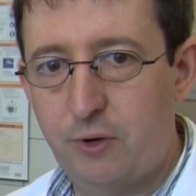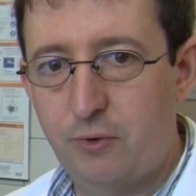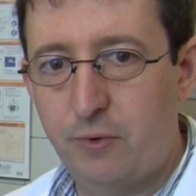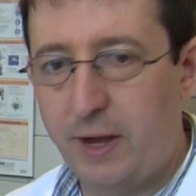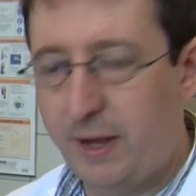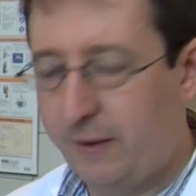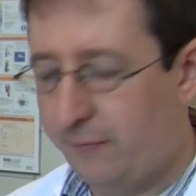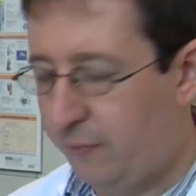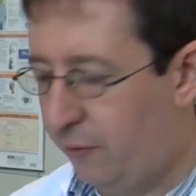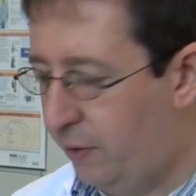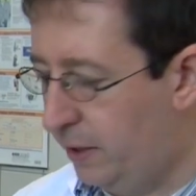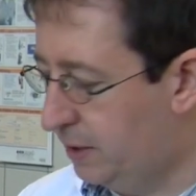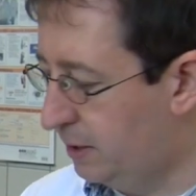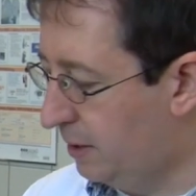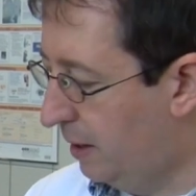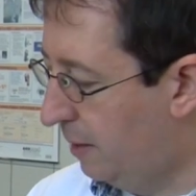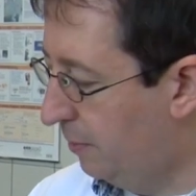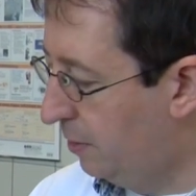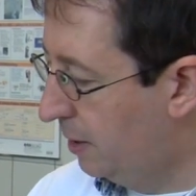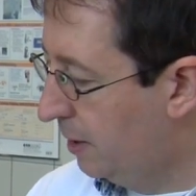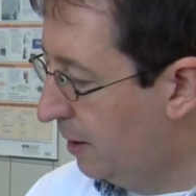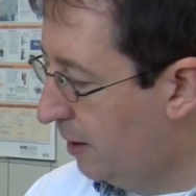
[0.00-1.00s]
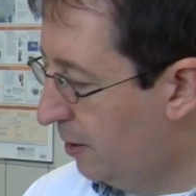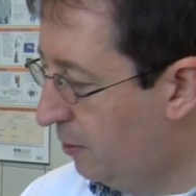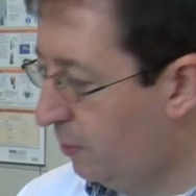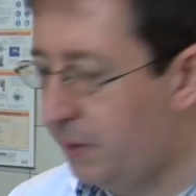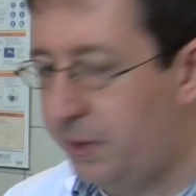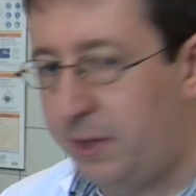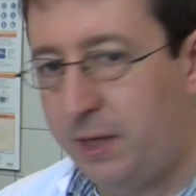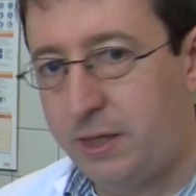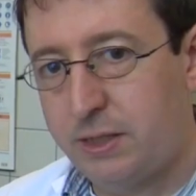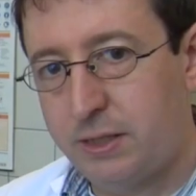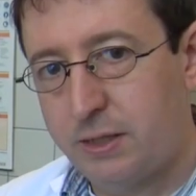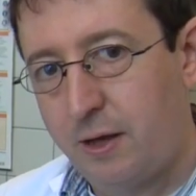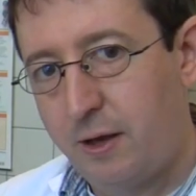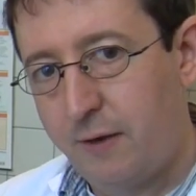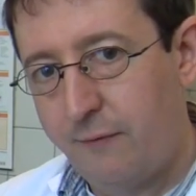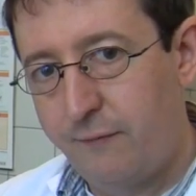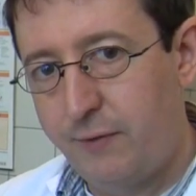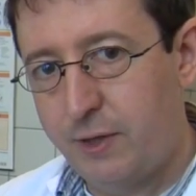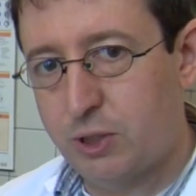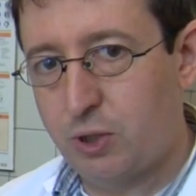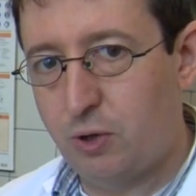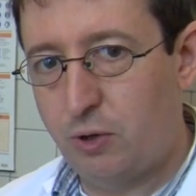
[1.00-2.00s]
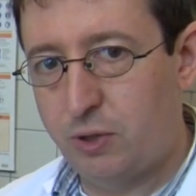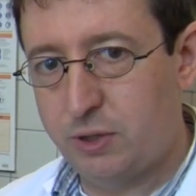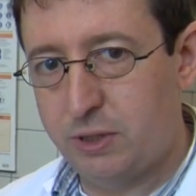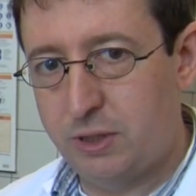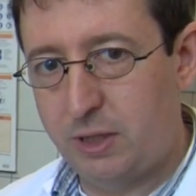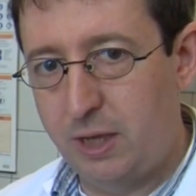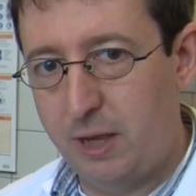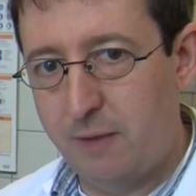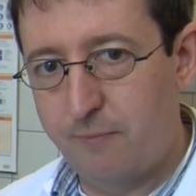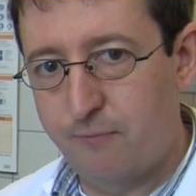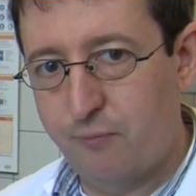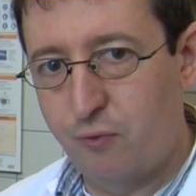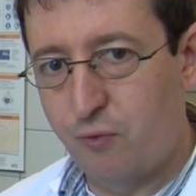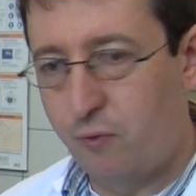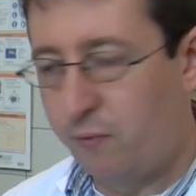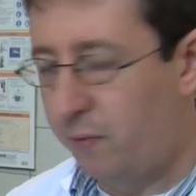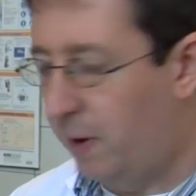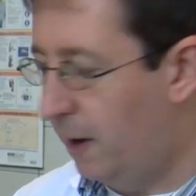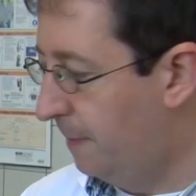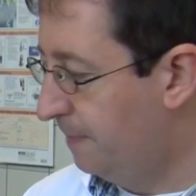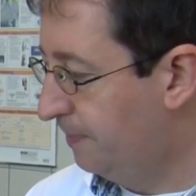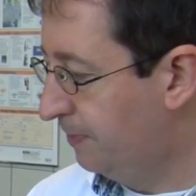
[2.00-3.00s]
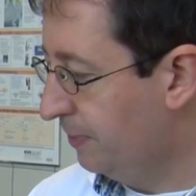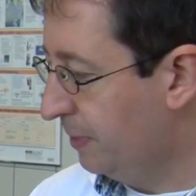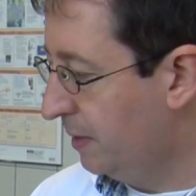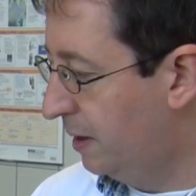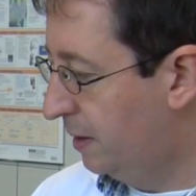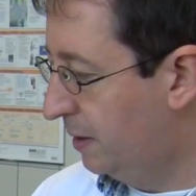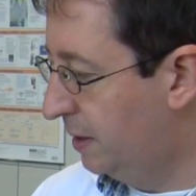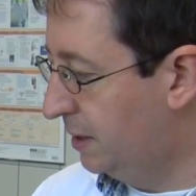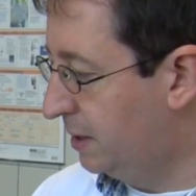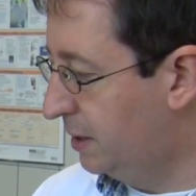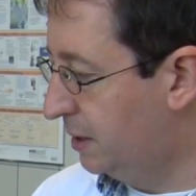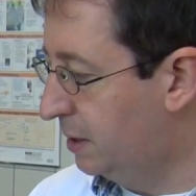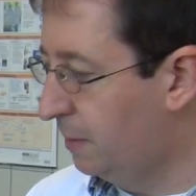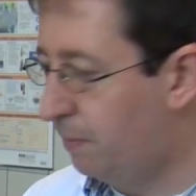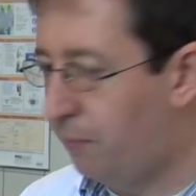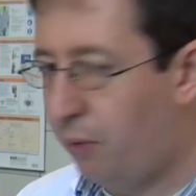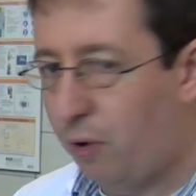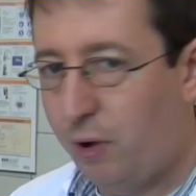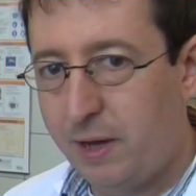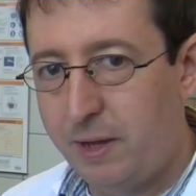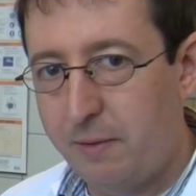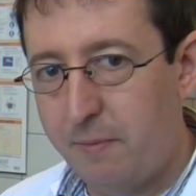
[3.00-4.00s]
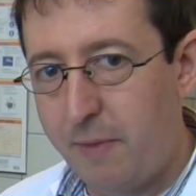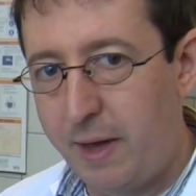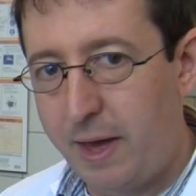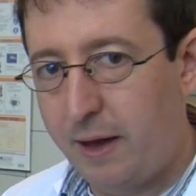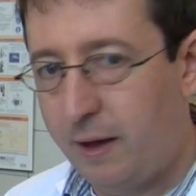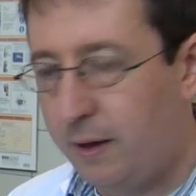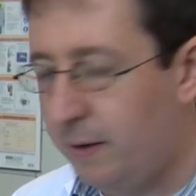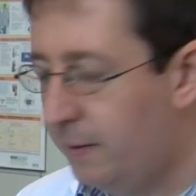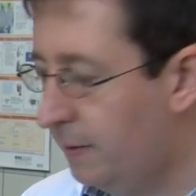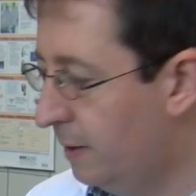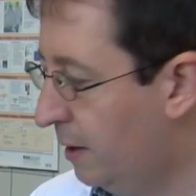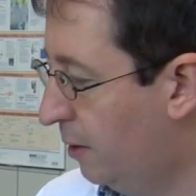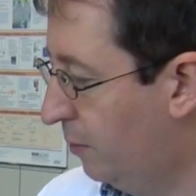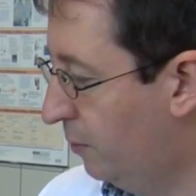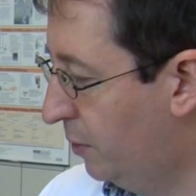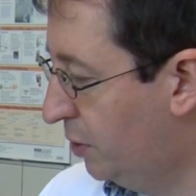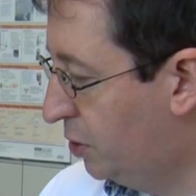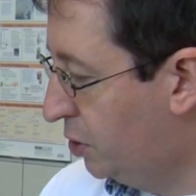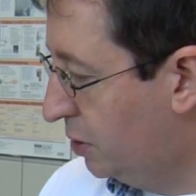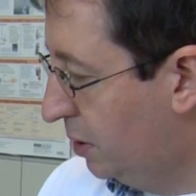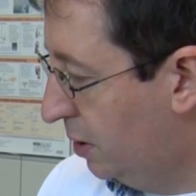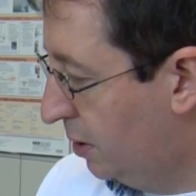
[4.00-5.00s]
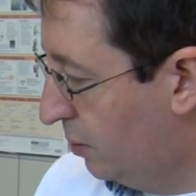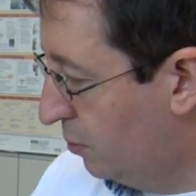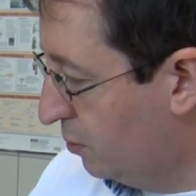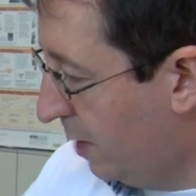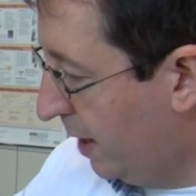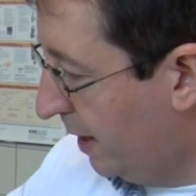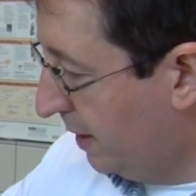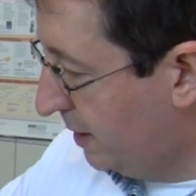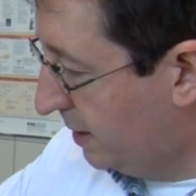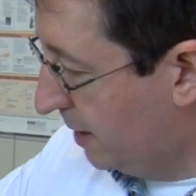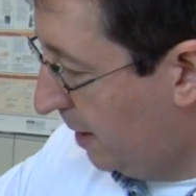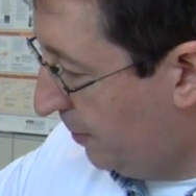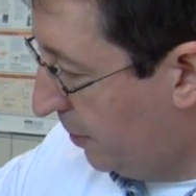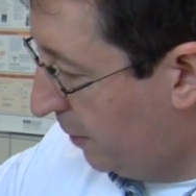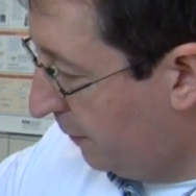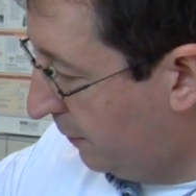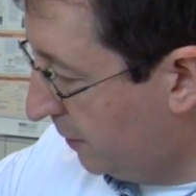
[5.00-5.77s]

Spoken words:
grade, for example, with this viscosity improver. This is a polymer which risen up the